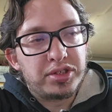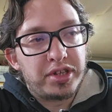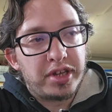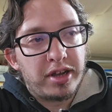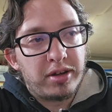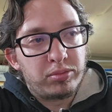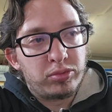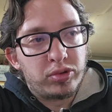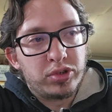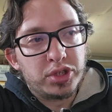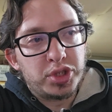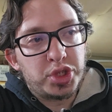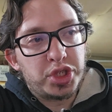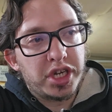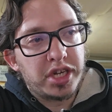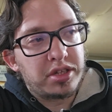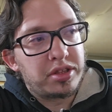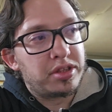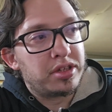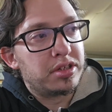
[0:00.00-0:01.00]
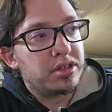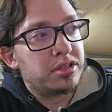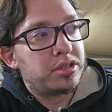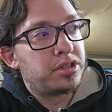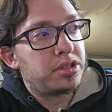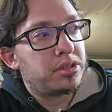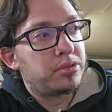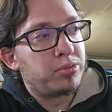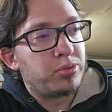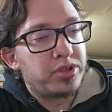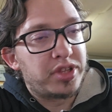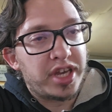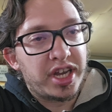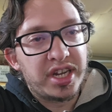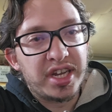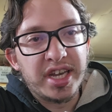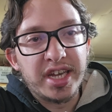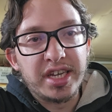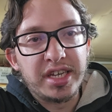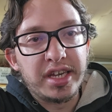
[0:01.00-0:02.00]
Now I'm going to check this without
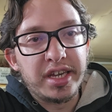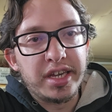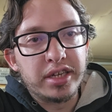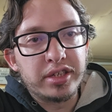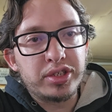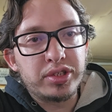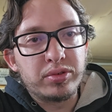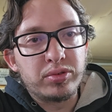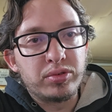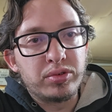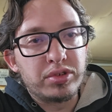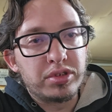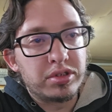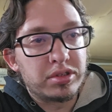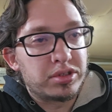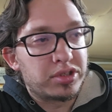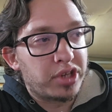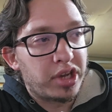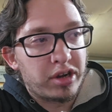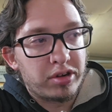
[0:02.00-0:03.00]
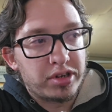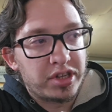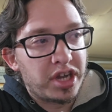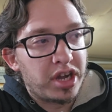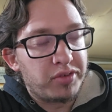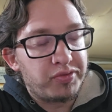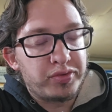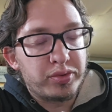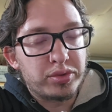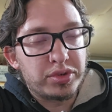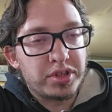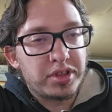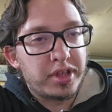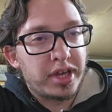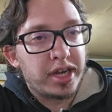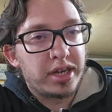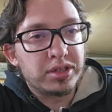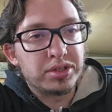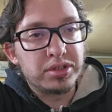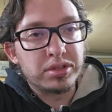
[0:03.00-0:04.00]
a head gasket on it because I already got 40
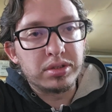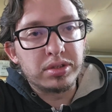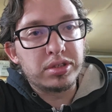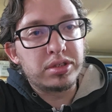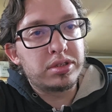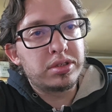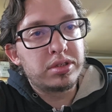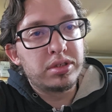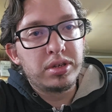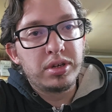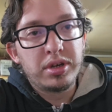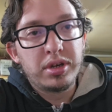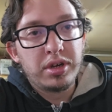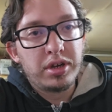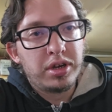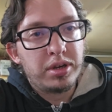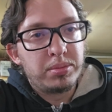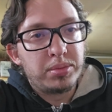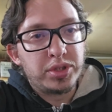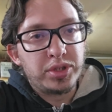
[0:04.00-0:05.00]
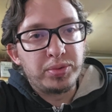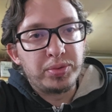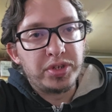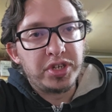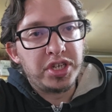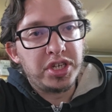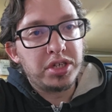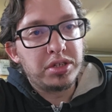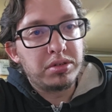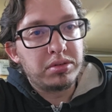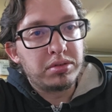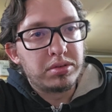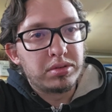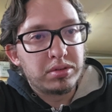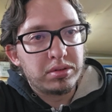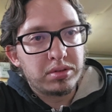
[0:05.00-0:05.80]
thousandths between